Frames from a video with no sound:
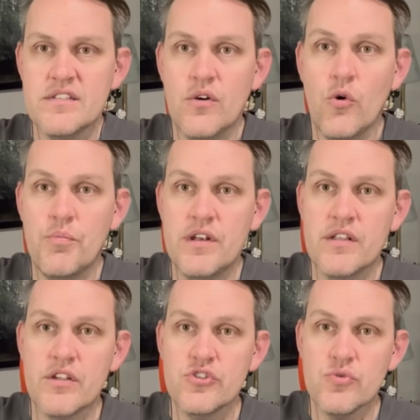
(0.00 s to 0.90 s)
to open
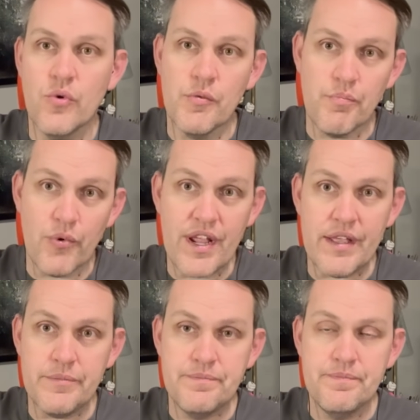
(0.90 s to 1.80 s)
and control the
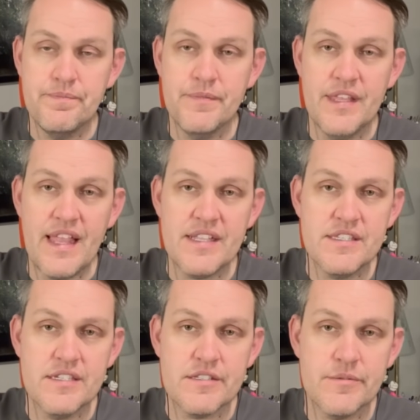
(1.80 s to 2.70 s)
brake in that
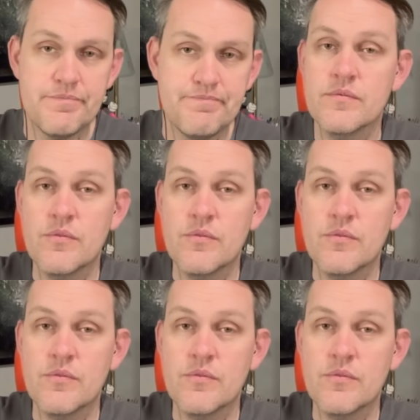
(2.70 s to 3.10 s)
system.